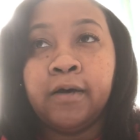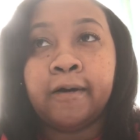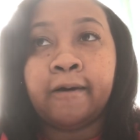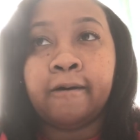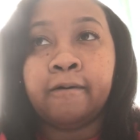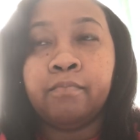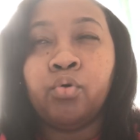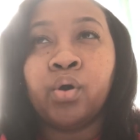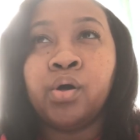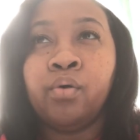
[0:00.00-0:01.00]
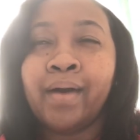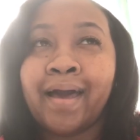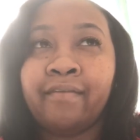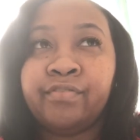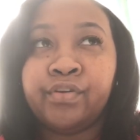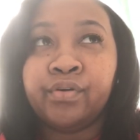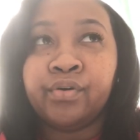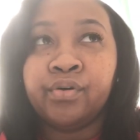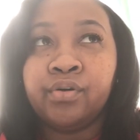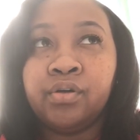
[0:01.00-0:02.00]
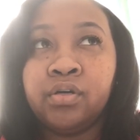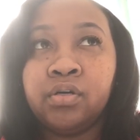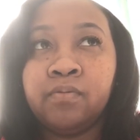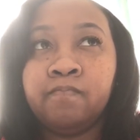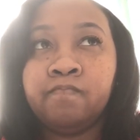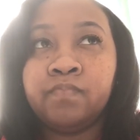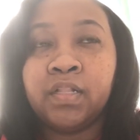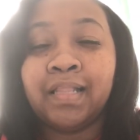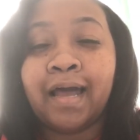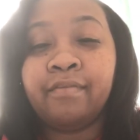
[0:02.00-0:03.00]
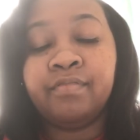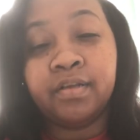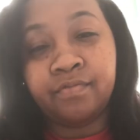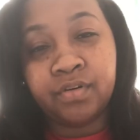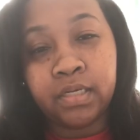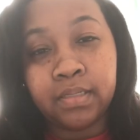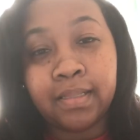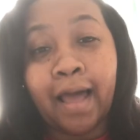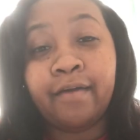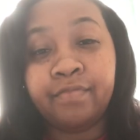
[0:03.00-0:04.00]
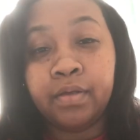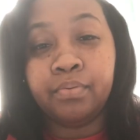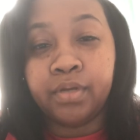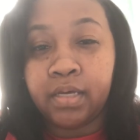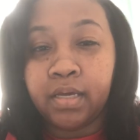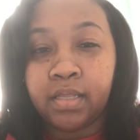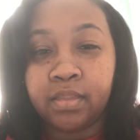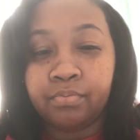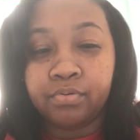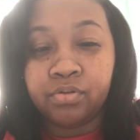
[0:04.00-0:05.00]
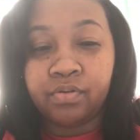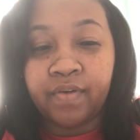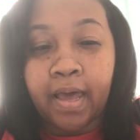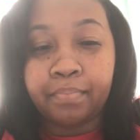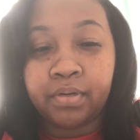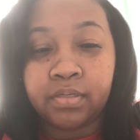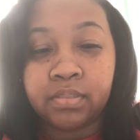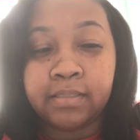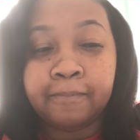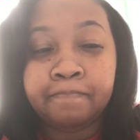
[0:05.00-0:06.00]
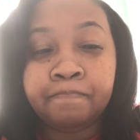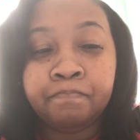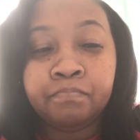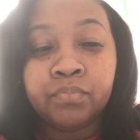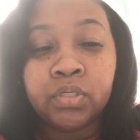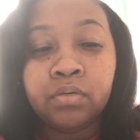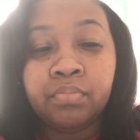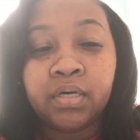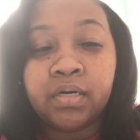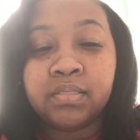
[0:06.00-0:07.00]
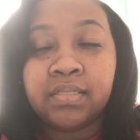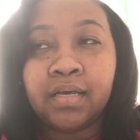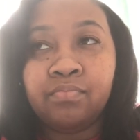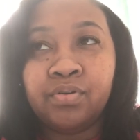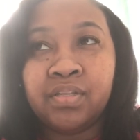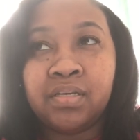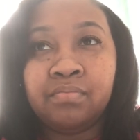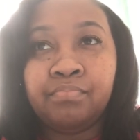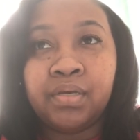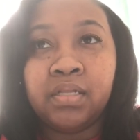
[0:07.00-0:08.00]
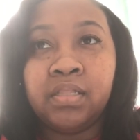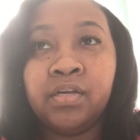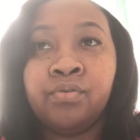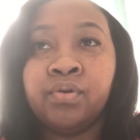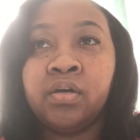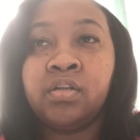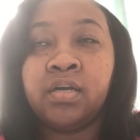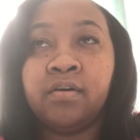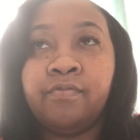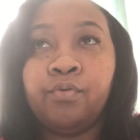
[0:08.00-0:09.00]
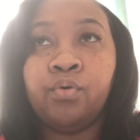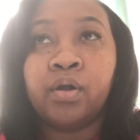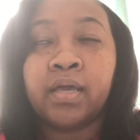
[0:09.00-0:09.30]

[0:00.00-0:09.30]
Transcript: or go after life, liberty, and the pursuit of happiness, because they would then be literate enough or